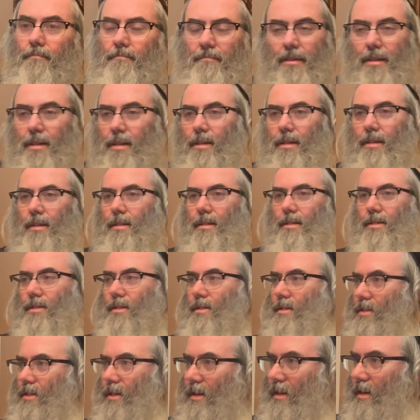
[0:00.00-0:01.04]

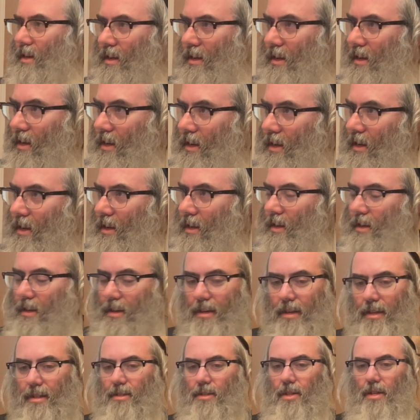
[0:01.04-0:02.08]
It's
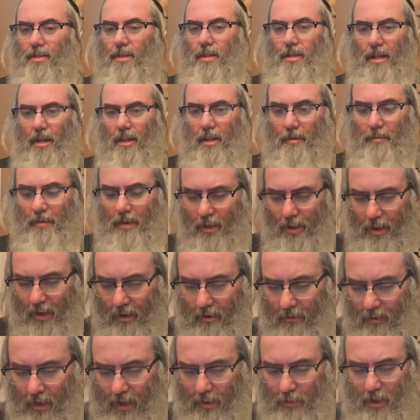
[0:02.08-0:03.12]
not telling me anything.
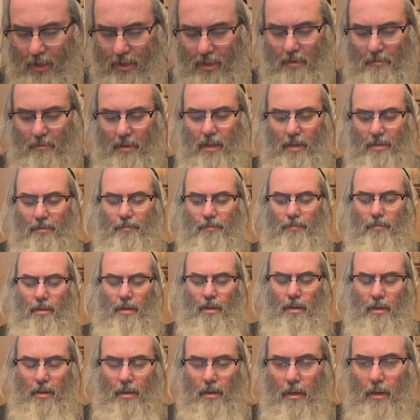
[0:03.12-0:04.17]
What does it mean?
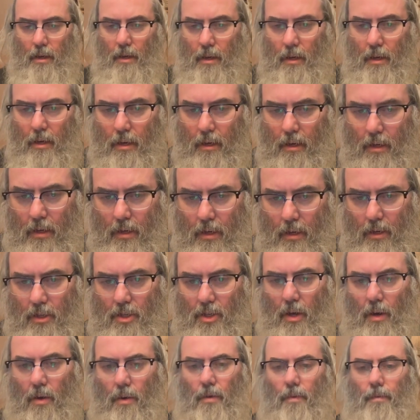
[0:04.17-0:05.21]

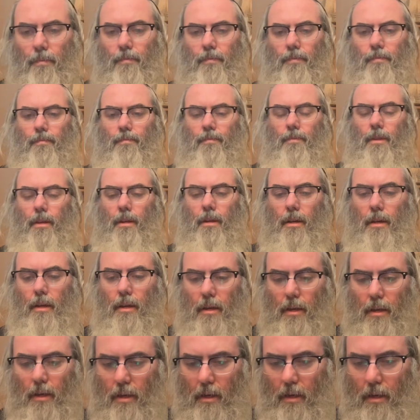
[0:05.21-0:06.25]
So
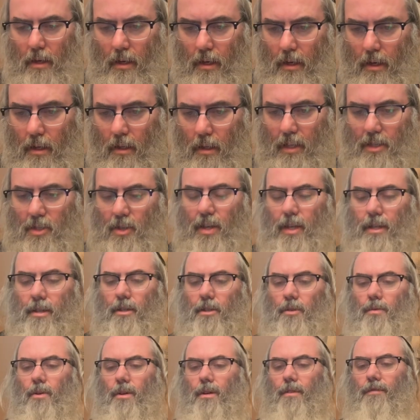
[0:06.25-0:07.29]
let's look at
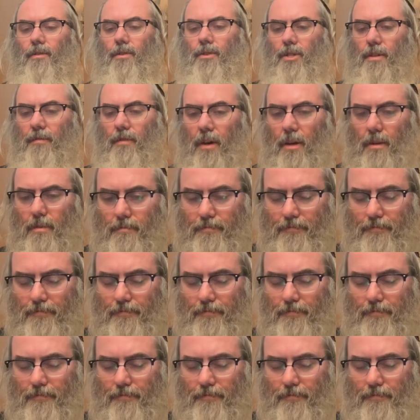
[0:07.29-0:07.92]
this word first of all.